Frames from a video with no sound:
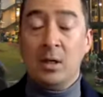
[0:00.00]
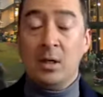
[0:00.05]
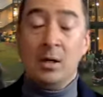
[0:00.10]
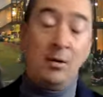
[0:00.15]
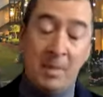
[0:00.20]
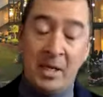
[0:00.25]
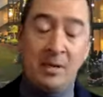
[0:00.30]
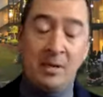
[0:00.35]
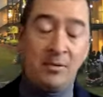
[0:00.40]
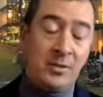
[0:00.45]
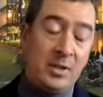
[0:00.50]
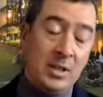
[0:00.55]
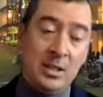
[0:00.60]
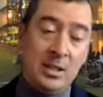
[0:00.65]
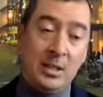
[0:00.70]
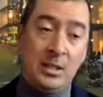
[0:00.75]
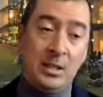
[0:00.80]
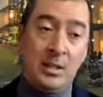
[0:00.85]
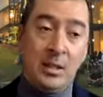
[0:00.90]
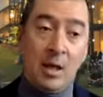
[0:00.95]
many of
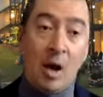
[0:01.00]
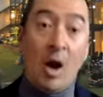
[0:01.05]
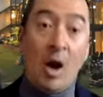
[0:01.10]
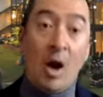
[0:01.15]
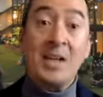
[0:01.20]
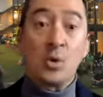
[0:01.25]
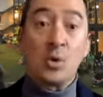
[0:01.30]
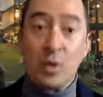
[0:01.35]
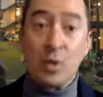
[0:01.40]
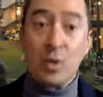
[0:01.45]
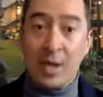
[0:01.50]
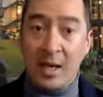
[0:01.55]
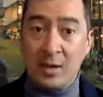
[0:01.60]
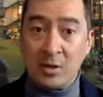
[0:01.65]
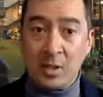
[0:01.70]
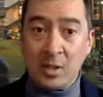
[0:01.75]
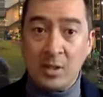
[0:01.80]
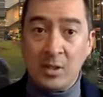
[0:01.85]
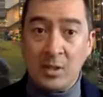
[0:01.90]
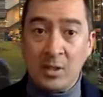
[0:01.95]
the high school
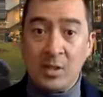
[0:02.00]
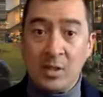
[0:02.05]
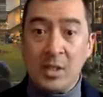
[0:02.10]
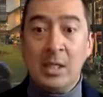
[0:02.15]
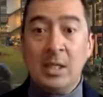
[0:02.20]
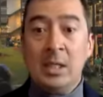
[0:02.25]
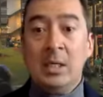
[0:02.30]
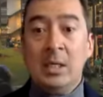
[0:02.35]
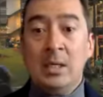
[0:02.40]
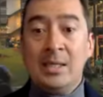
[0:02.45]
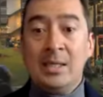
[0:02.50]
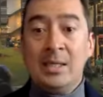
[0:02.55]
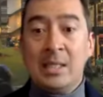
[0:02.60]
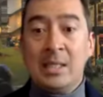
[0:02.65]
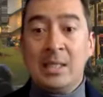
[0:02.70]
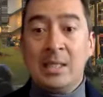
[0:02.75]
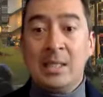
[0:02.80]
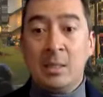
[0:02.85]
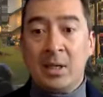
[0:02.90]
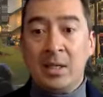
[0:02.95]
counselors,
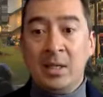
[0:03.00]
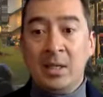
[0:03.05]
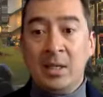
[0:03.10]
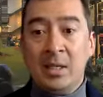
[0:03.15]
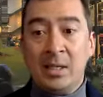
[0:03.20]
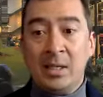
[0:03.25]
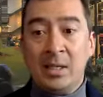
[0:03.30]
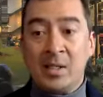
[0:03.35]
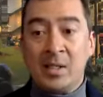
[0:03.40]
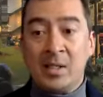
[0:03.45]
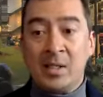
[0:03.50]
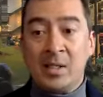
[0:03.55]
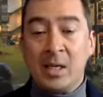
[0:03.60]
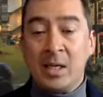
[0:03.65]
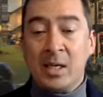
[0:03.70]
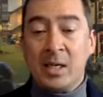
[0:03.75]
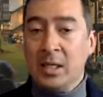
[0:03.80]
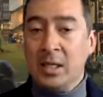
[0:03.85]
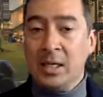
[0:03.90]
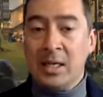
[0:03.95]
typically they're sending
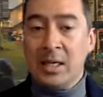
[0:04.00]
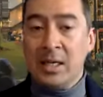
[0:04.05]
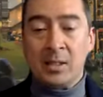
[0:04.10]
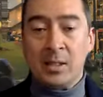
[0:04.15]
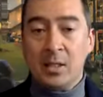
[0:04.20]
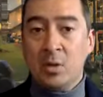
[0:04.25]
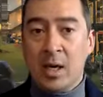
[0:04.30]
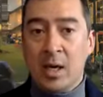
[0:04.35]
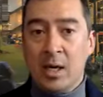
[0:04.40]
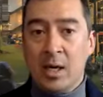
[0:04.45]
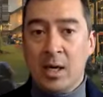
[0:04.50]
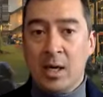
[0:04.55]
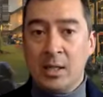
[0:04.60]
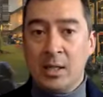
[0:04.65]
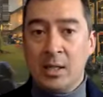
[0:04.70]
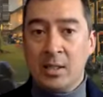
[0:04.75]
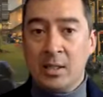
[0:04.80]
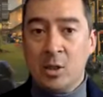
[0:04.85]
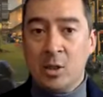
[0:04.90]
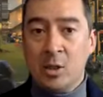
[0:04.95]
less to the UK and to the
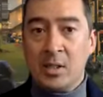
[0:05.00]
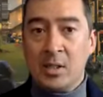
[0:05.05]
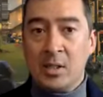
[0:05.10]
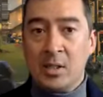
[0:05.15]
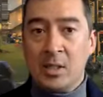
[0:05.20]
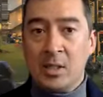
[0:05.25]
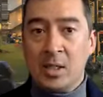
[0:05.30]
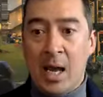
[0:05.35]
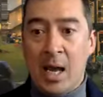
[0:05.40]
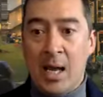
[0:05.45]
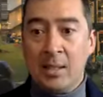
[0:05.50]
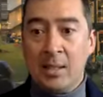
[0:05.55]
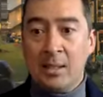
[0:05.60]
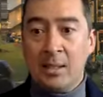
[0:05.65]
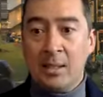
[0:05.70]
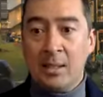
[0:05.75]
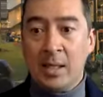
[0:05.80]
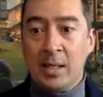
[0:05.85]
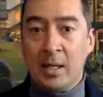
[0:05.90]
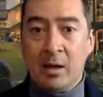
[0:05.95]
US, and they
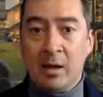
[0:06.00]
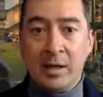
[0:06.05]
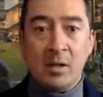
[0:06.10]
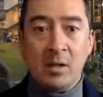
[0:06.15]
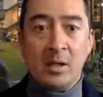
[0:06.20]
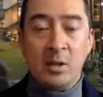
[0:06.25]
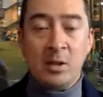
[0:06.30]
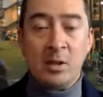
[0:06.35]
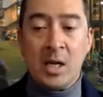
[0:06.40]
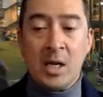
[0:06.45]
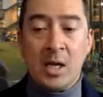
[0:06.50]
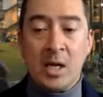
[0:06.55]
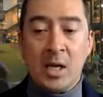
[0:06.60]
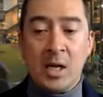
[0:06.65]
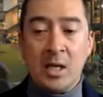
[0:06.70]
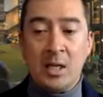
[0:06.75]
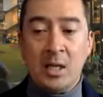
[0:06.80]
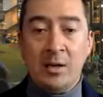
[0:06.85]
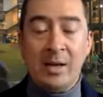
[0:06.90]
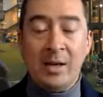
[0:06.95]
like the idea of staying here
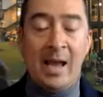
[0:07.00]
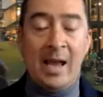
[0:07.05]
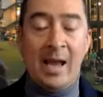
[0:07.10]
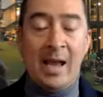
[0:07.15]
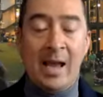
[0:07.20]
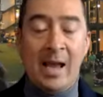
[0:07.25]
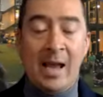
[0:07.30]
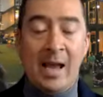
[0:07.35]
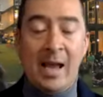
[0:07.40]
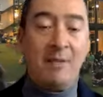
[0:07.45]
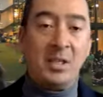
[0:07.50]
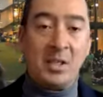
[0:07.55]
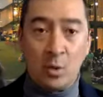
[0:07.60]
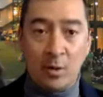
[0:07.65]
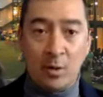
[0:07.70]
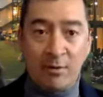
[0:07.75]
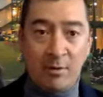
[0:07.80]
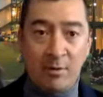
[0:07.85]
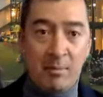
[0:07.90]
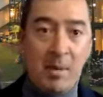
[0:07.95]
and having this sort of
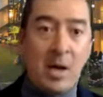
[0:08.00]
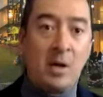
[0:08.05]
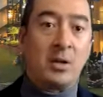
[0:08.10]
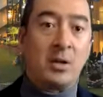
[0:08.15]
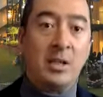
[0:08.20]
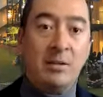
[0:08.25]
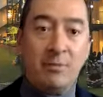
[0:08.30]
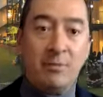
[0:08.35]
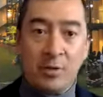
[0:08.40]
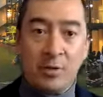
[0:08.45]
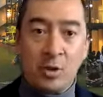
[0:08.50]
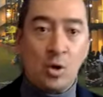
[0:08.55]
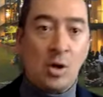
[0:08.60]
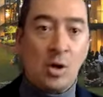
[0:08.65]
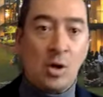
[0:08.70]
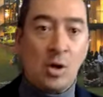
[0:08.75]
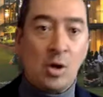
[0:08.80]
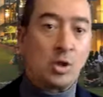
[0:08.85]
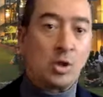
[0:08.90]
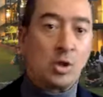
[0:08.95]
American infrastructure, the
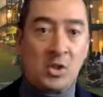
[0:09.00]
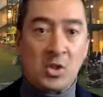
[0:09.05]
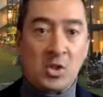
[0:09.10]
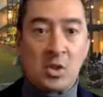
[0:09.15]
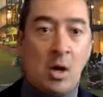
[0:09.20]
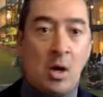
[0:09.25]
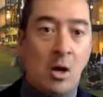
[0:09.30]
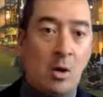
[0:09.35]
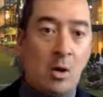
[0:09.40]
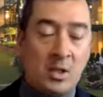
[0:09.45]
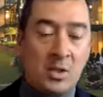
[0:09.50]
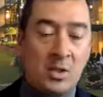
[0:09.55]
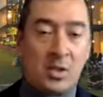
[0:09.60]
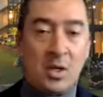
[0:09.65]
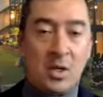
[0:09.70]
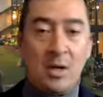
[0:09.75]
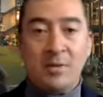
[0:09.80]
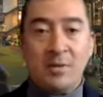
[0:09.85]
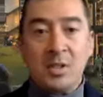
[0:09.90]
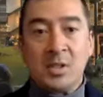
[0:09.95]
style and the service,
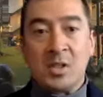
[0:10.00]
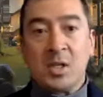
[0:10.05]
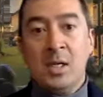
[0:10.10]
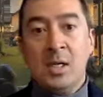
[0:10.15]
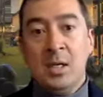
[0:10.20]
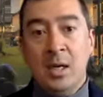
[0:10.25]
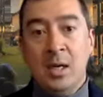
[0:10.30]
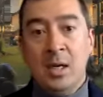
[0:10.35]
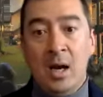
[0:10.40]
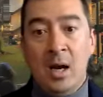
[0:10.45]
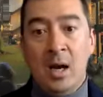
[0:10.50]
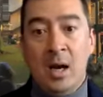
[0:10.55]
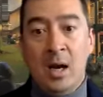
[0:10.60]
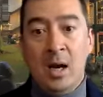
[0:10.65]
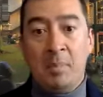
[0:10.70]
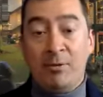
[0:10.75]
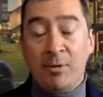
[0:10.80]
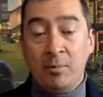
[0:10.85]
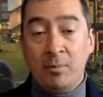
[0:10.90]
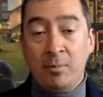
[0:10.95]
but
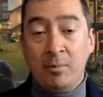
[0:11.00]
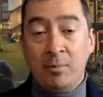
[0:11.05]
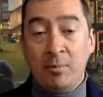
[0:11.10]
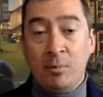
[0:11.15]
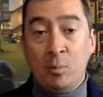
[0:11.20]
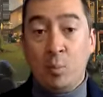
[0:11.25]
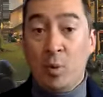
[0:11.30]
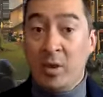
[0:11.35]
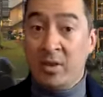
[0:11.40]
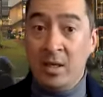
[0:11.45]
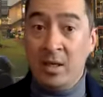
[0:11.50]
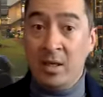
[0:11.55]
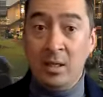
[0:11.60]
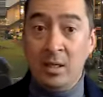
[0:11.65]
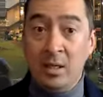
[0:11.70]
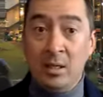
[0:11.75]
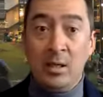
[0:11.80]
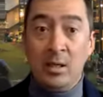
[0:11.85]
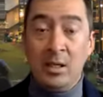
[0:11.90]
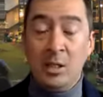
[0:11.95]
from within
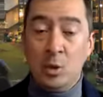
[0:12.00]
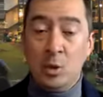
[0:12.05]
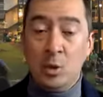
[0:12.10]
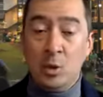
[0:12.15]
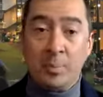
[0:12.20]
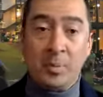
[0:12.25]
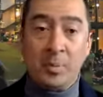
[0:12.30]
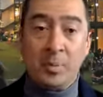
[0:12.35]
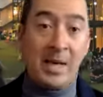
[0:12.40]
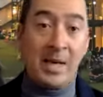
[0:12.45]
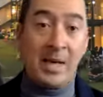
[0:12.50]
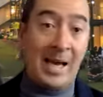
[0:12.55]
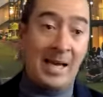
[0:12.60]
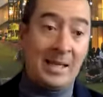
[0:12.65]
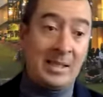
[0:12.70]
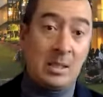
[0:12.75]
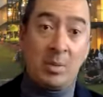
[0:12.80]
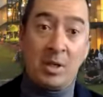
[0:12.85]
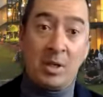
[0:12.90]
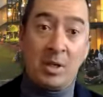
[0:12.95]
Europe and
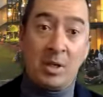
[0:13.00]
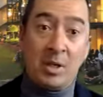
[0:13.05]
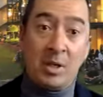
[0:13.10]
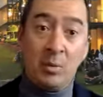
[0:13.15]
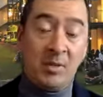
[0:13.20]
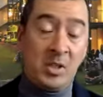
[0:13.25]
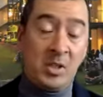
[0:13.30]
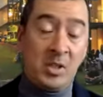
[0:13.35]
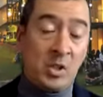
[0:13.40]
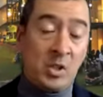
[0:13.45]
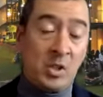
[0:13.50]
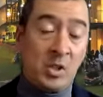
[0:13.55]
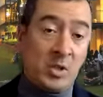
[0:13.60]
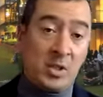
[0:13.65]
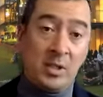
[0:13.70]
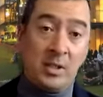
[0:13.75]
typically within Switzerland,